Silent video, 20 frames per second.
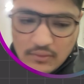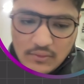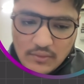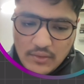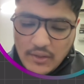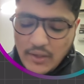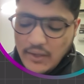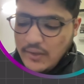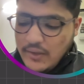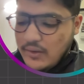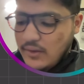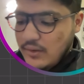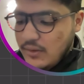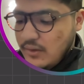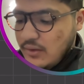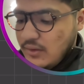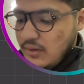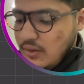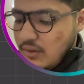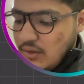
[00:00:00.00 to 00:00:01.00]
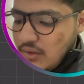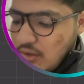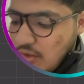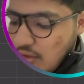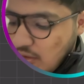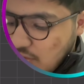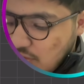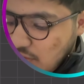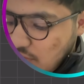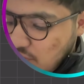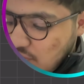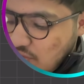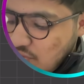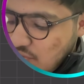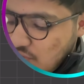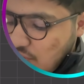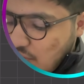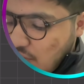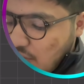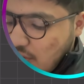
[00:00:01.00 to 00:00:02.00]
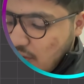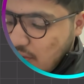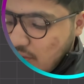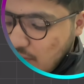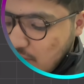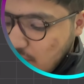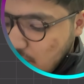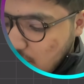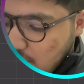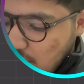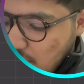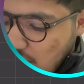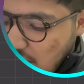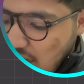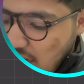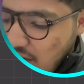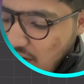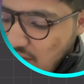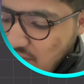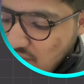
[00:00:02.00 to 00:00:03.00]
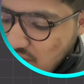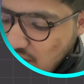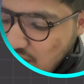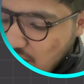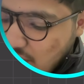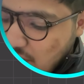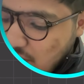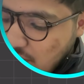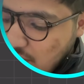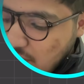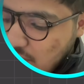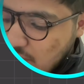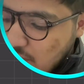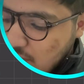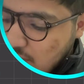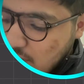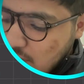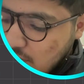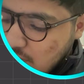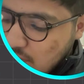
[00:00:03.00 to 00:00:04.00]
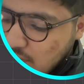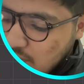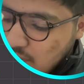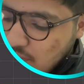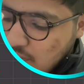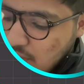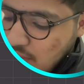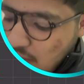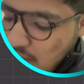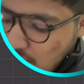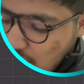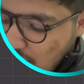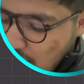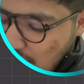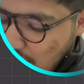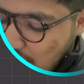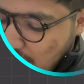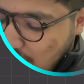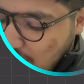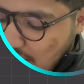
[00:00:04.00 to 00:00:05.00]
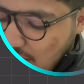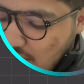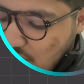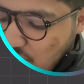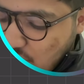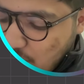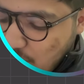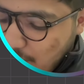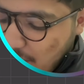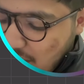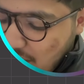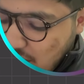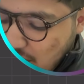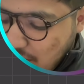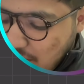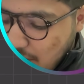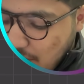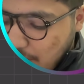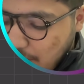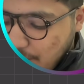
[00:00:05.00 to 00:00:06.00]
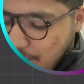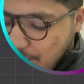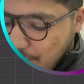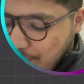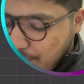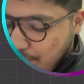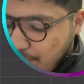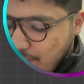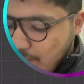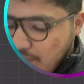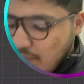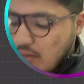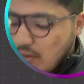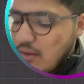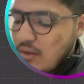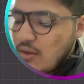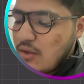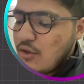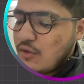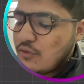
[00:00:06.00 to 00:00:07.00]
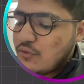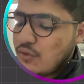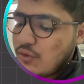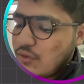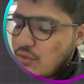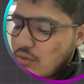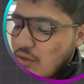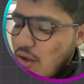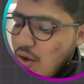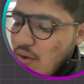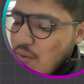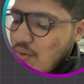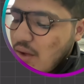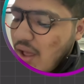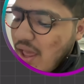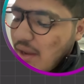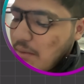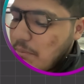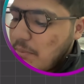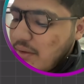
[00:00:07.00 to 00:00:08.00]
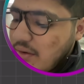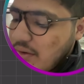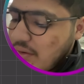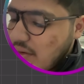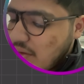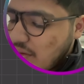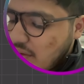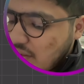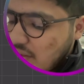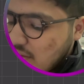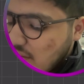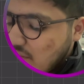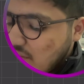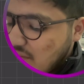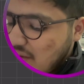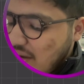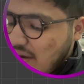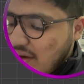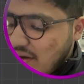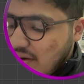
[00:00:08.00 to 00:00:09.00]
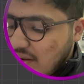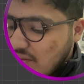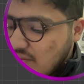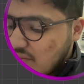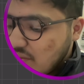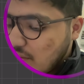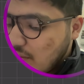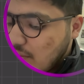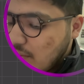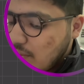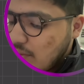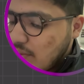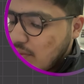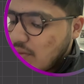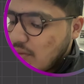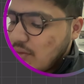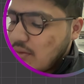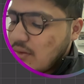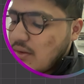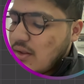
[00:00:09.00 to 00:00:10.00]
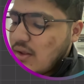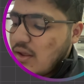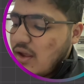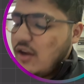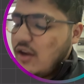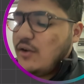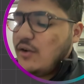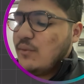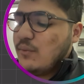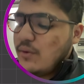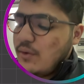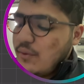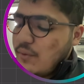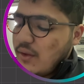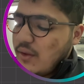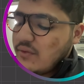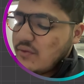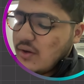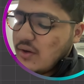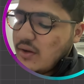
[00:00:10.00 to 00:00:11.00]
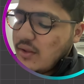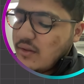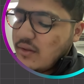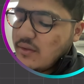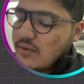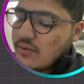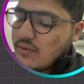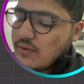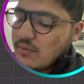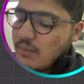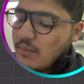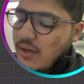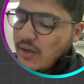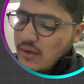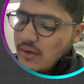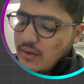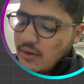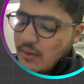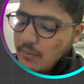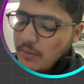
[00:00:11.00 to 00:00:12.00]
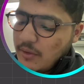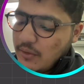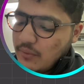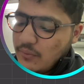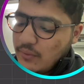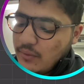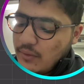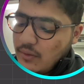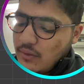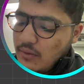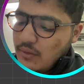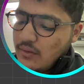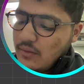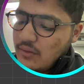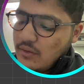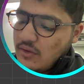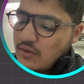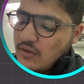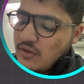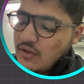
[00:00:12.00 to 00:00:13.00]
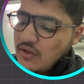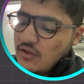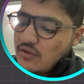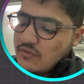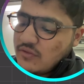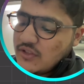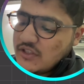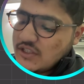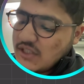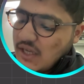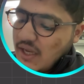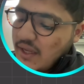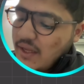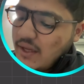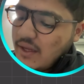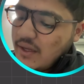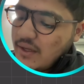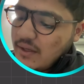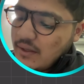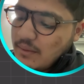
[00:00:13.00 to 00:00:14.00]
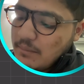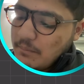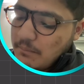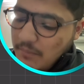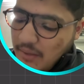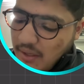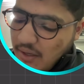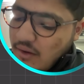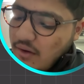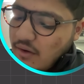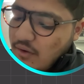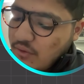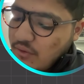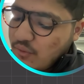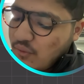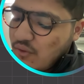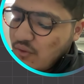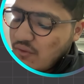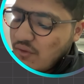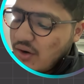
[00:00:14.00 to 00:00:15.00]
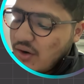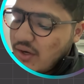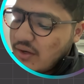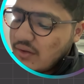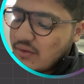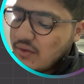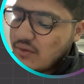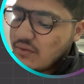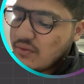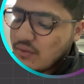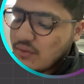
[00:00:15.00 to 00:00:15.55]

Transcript: right? This is your head is here and tail would be here. So now I'll be returning this head next. I told you as earlier, this is my dummy node, which I made to avoid this